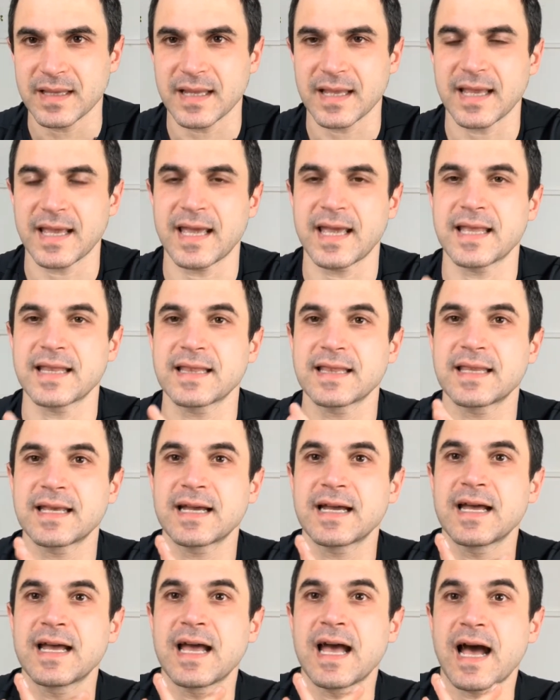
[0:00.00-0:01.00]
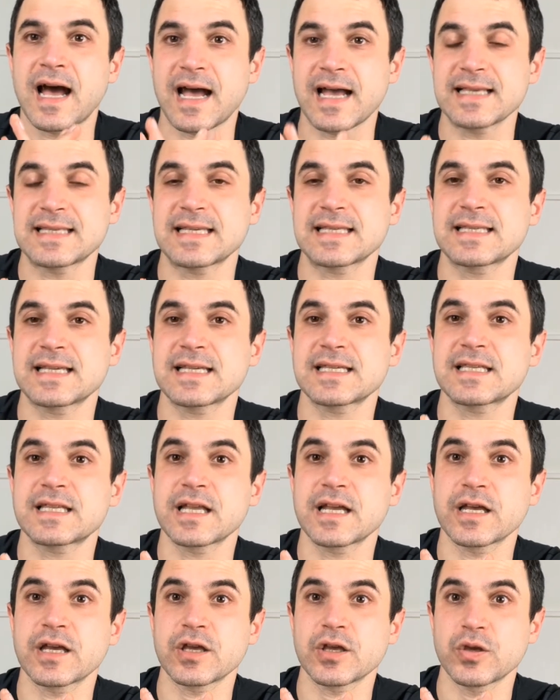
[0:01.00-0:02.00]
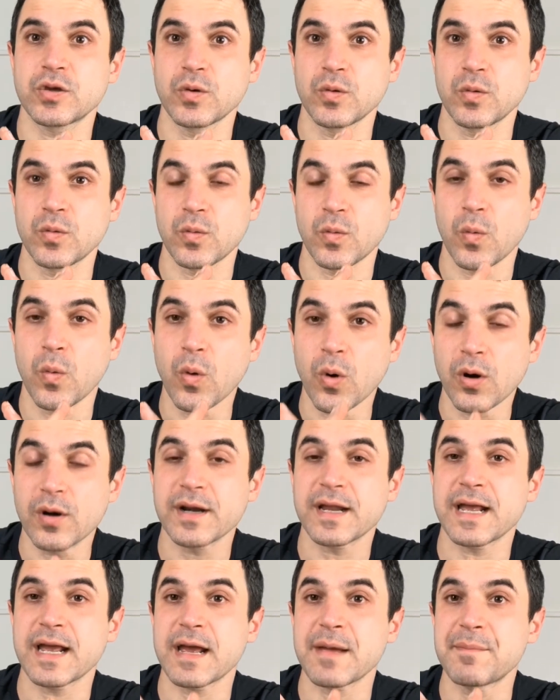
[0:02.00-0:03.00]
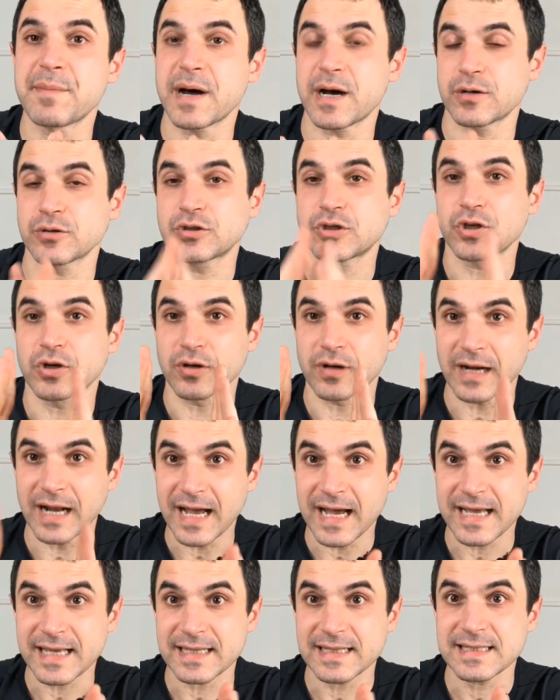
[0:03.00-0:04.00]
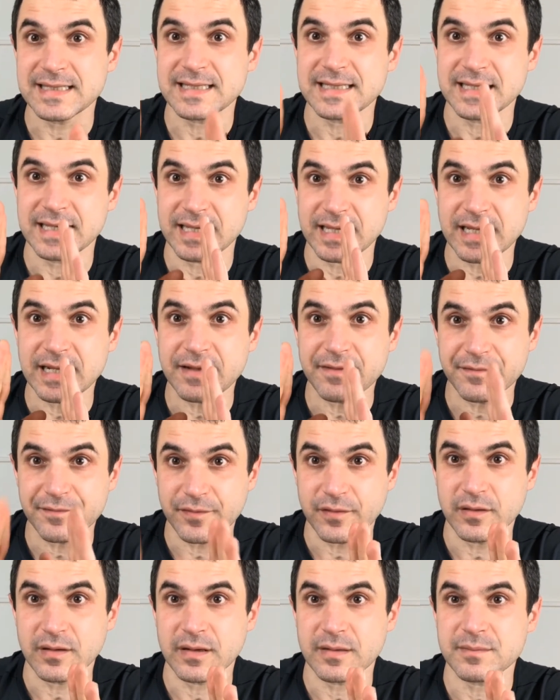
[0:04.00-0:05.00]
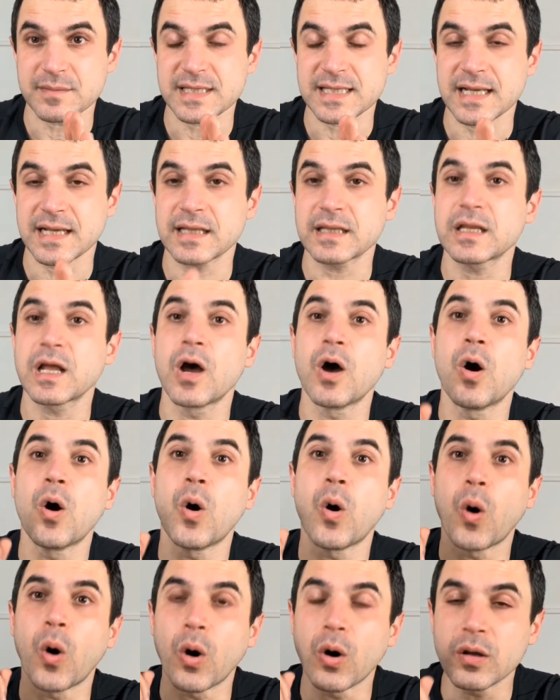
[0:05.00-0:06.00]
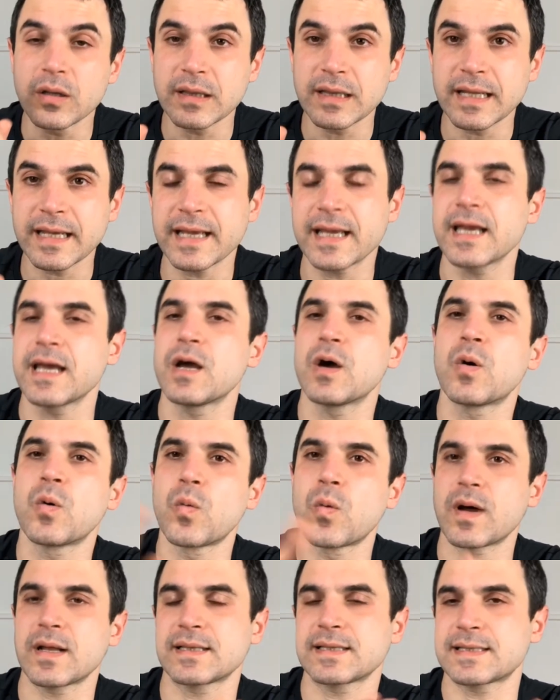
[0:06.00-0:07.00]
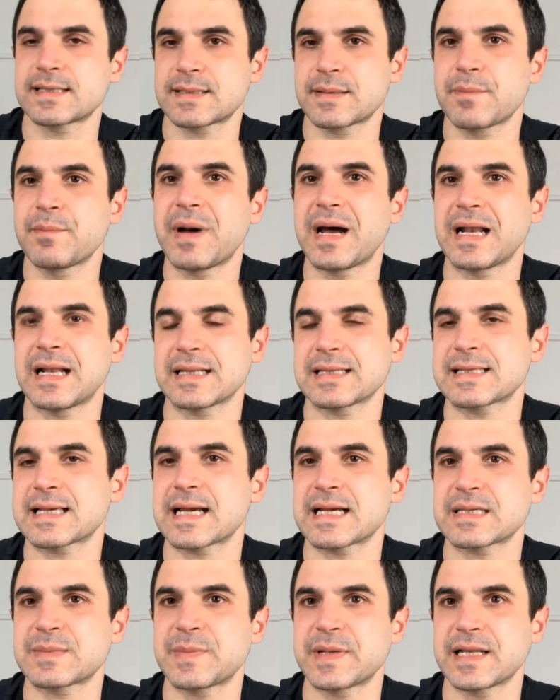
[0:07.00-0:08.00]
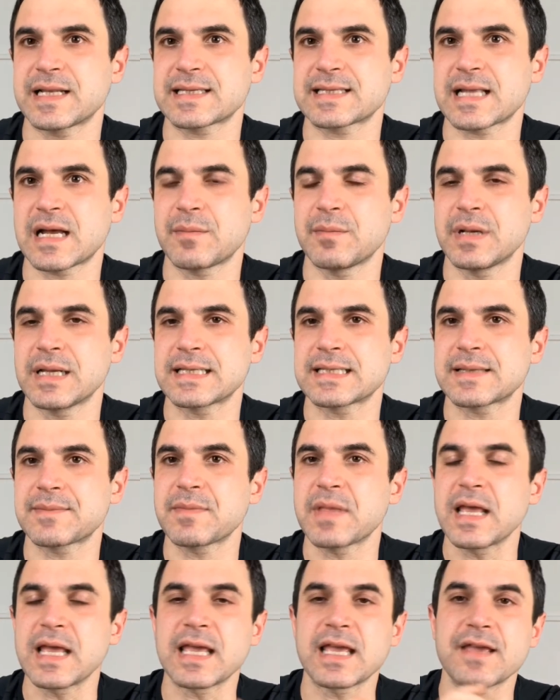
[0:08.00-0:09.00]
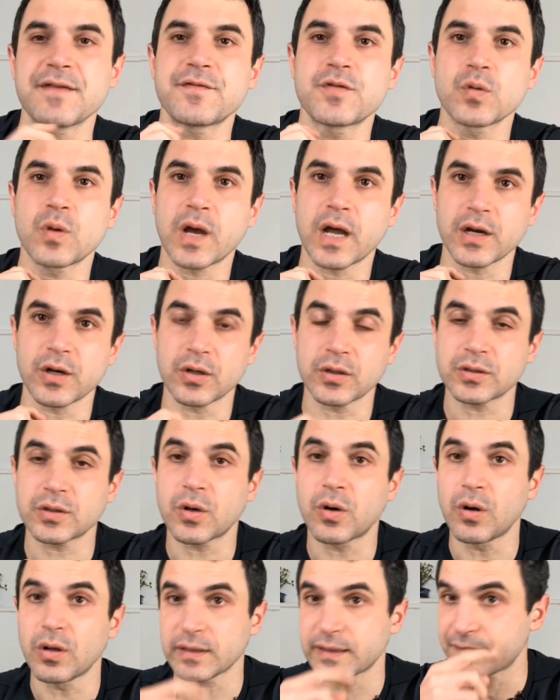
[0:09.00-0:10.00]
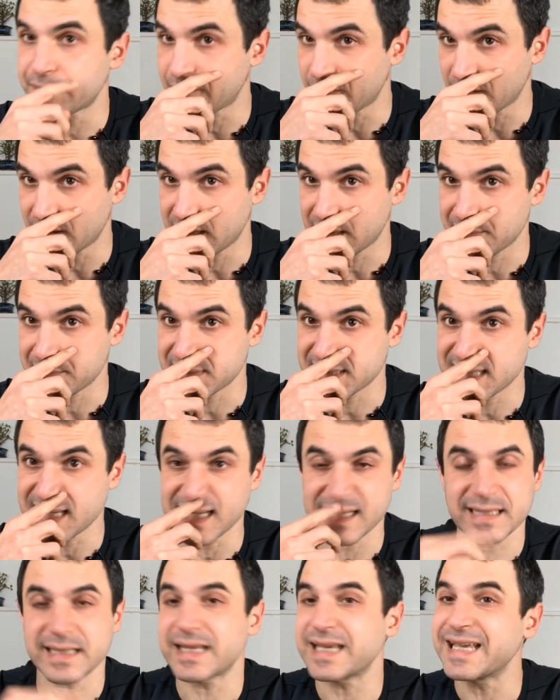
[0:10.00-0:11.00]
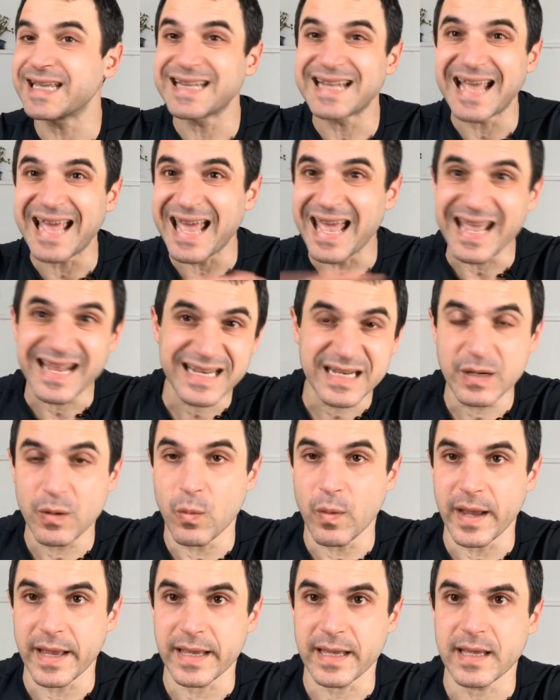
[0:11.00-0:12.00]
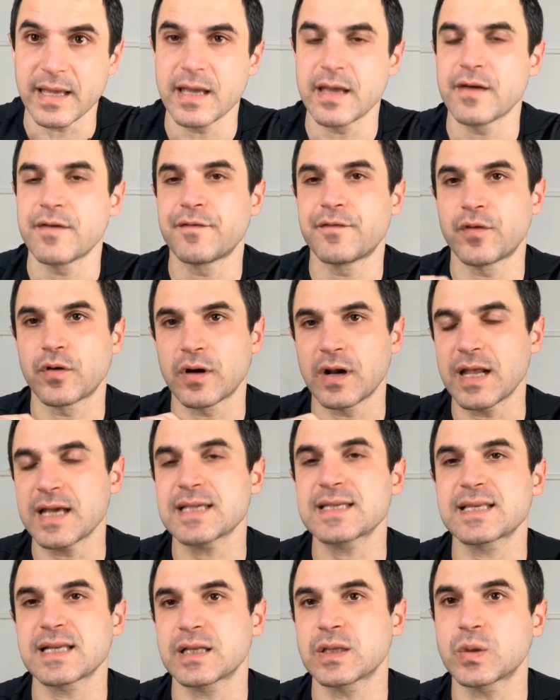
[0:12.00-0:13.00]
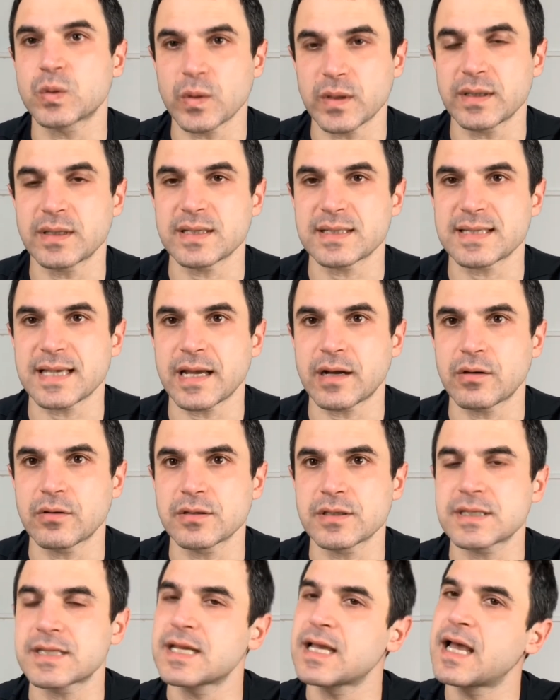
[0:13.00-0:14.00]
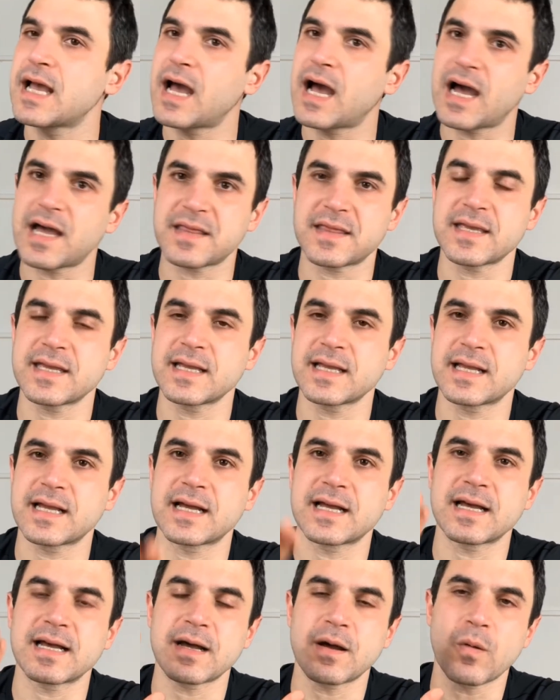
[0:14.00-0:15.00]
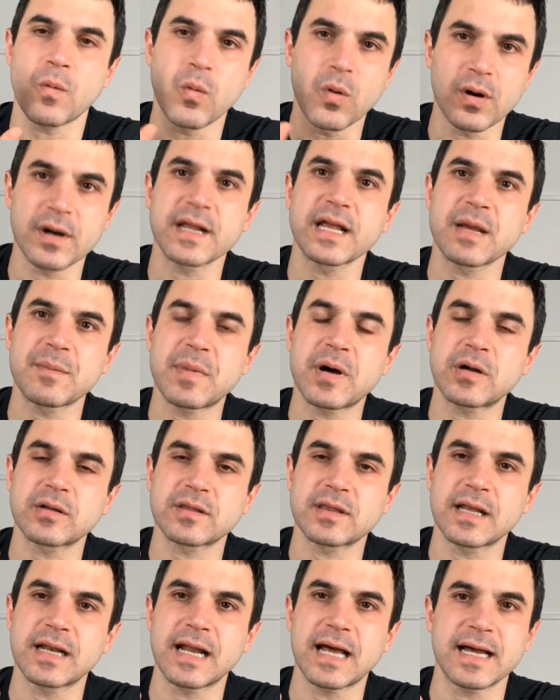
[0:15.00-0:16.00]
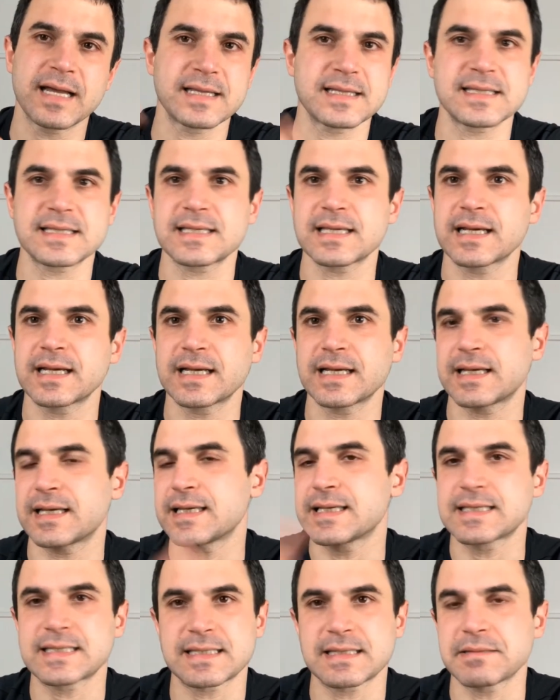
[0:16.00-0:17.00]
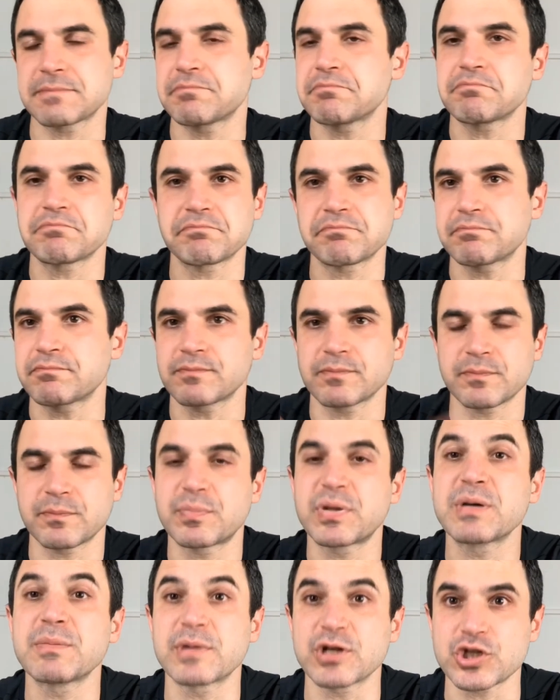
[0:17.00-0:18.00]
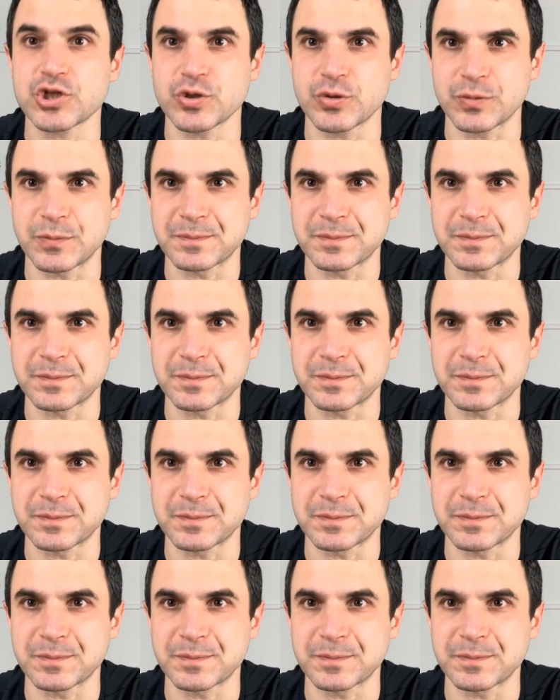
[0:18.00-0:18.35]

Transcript: And I suggest you worry about your lines in a forearm stand only once balance has been established. If you cannot hold a forearm stand in any way for less than 20 seconds, I think worrying about the lines is premature.